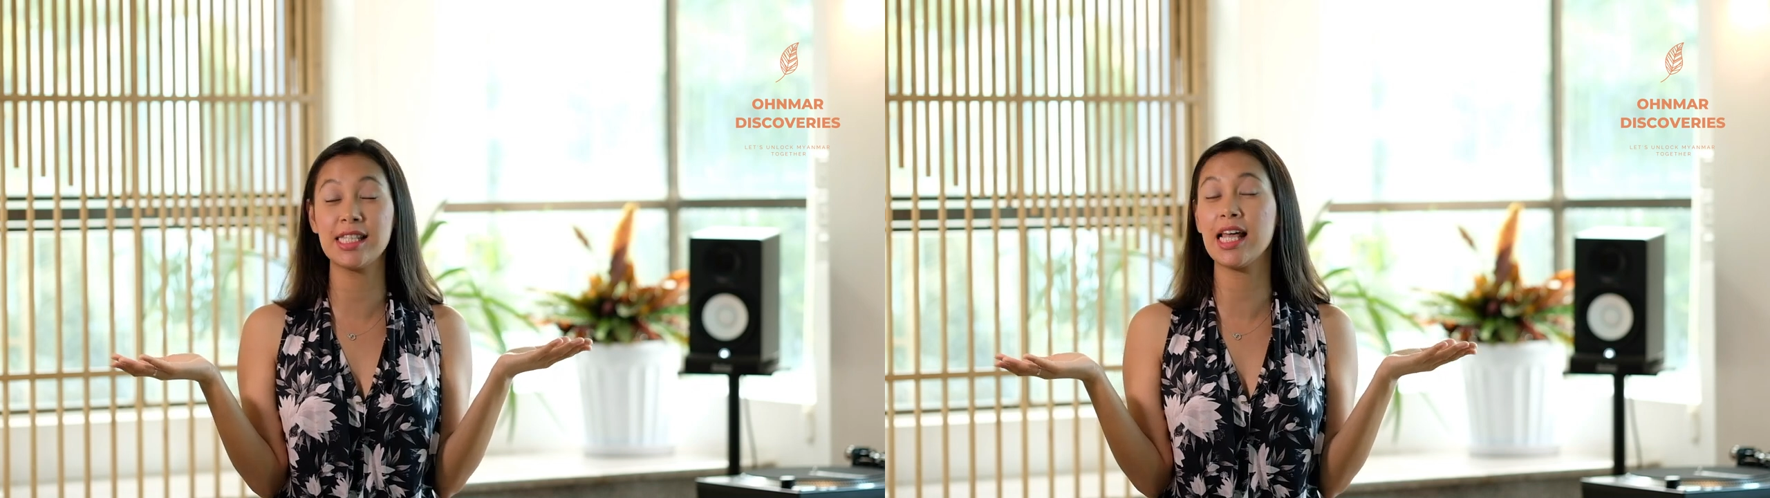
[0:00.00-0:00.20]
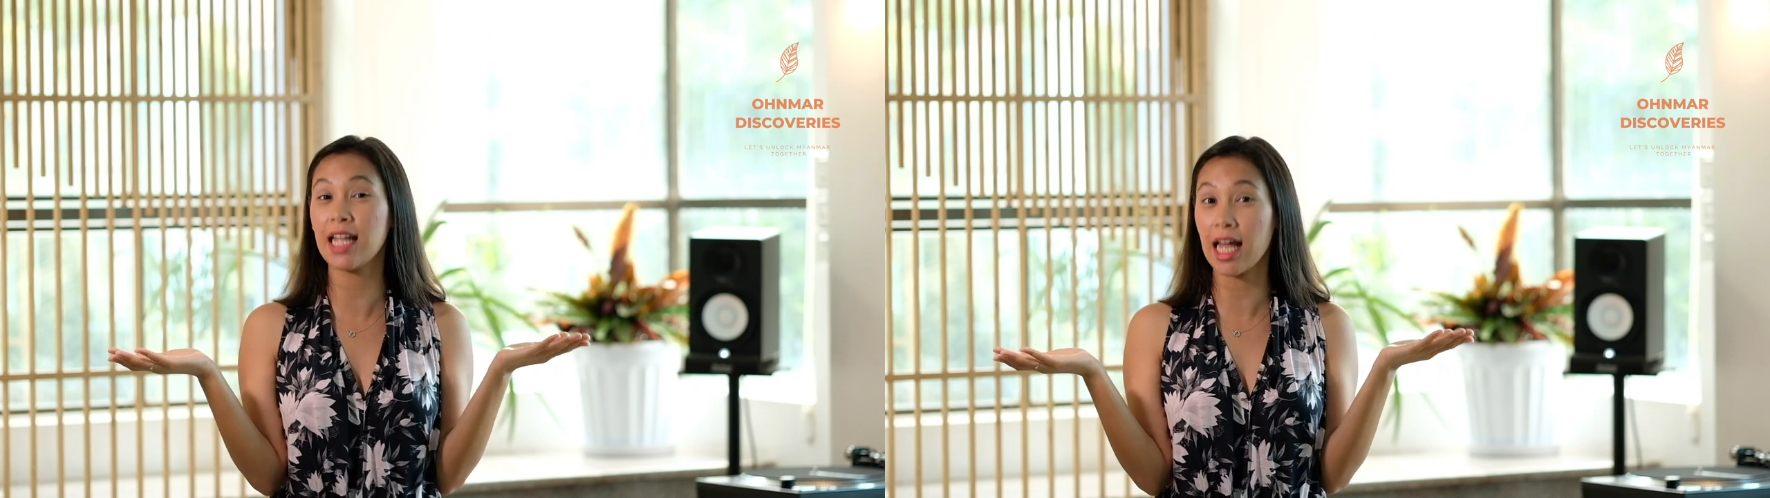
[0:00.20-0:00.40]

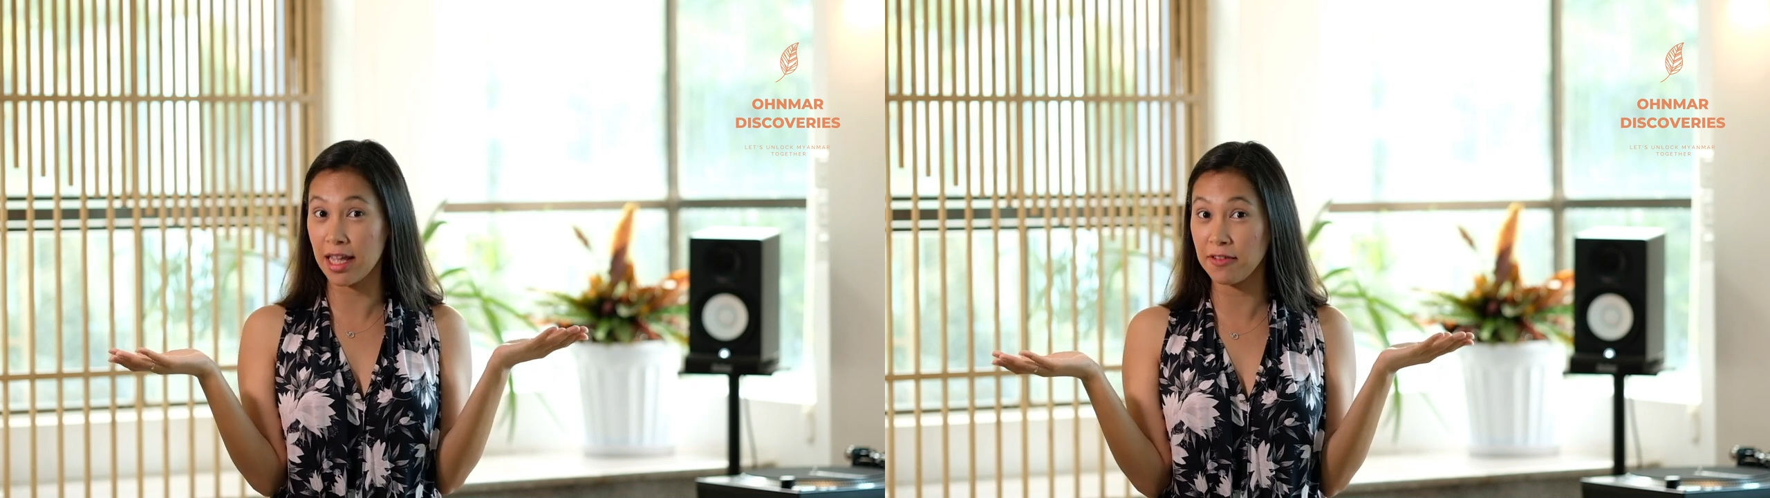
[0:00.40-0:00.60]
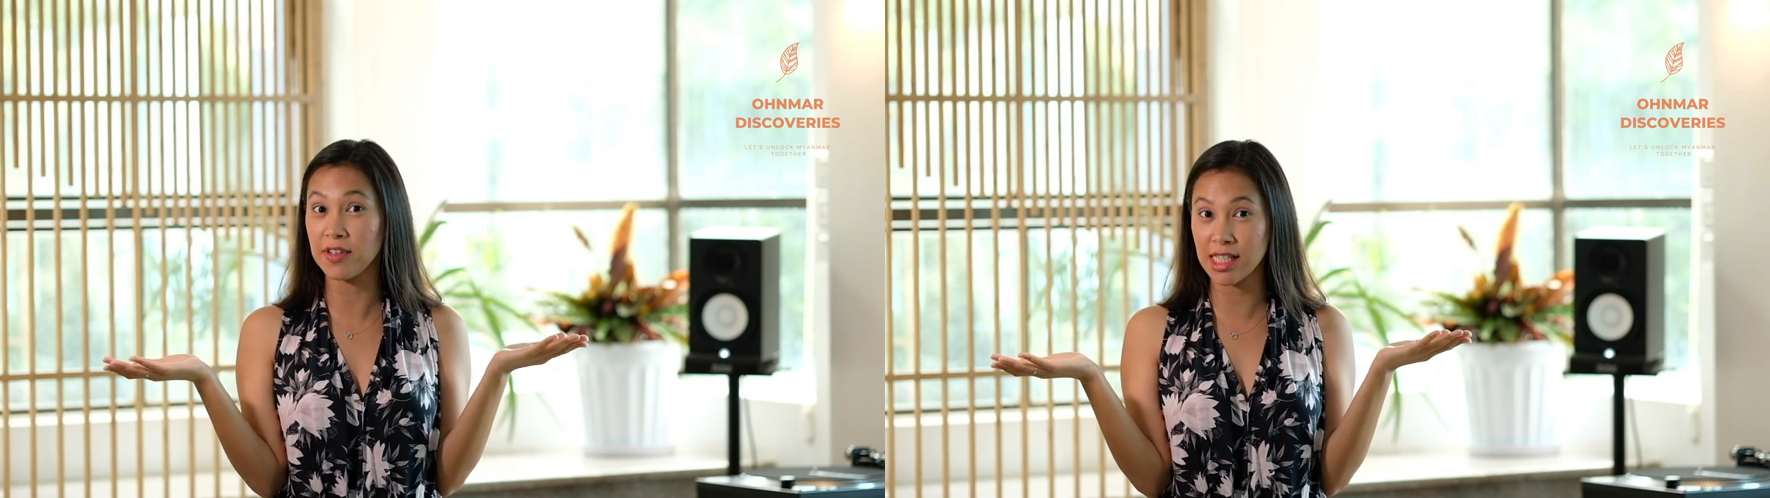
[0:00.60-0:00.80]
that I
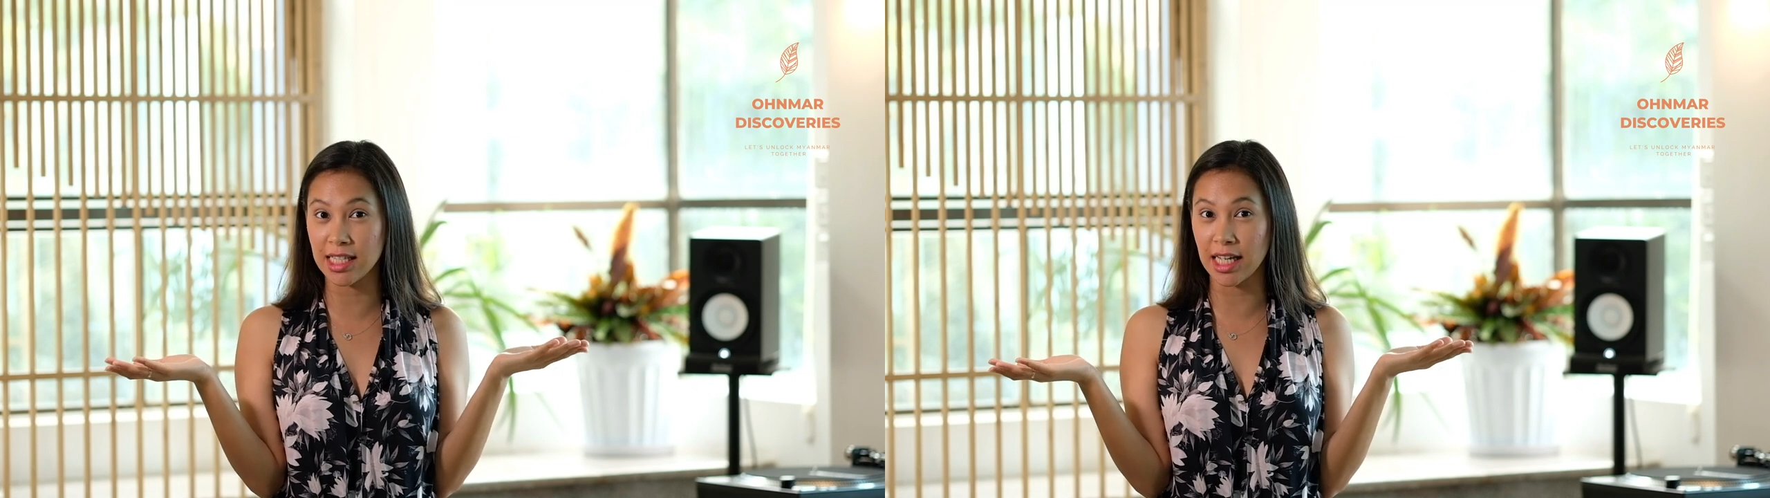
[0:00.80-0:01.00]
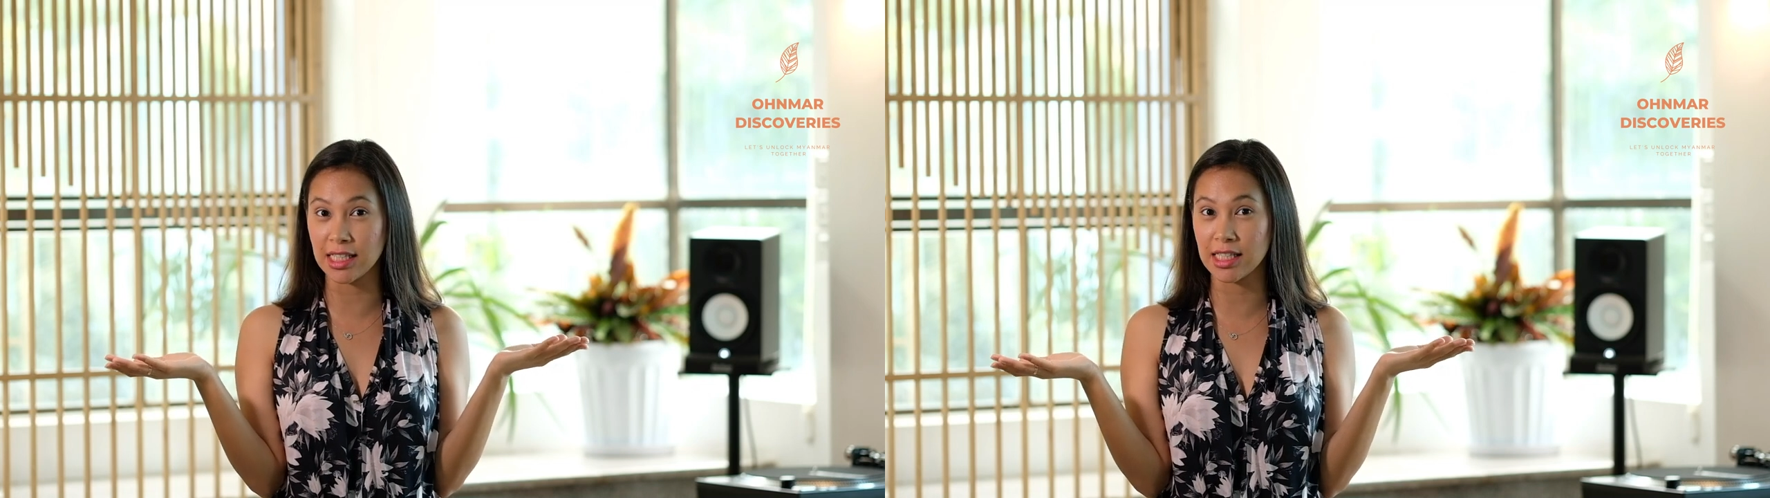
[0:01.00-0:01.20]
have
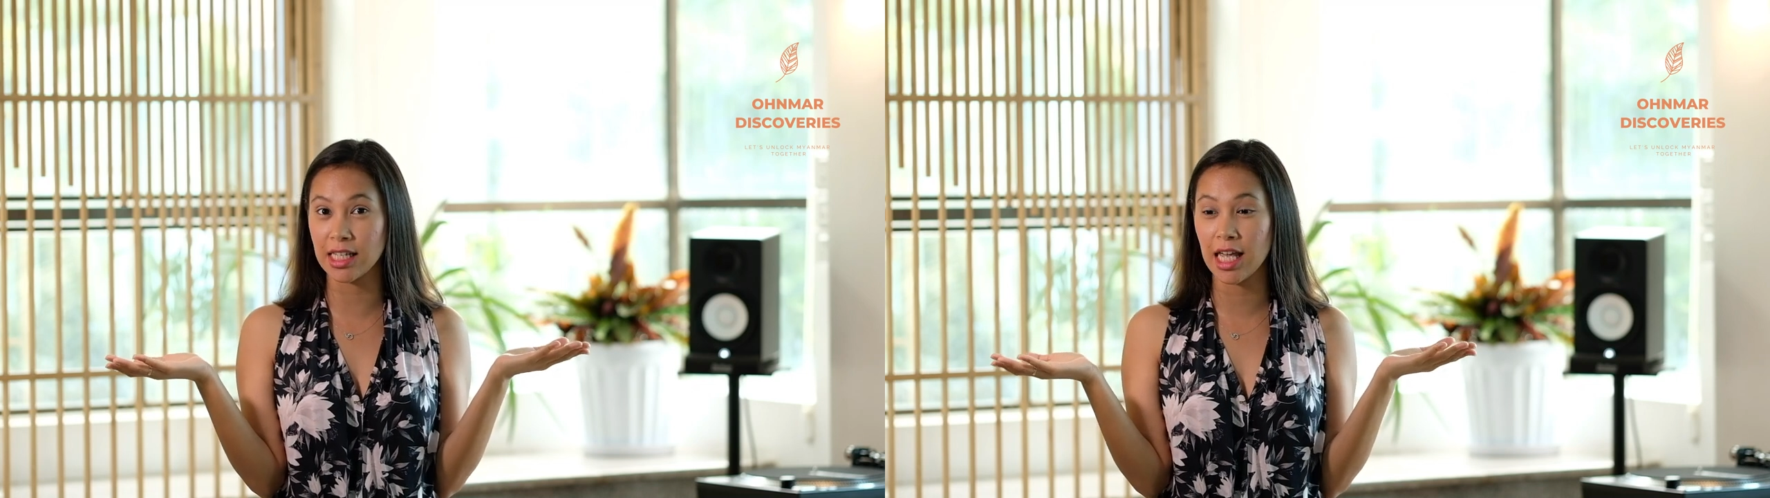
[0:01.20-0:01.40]
visited.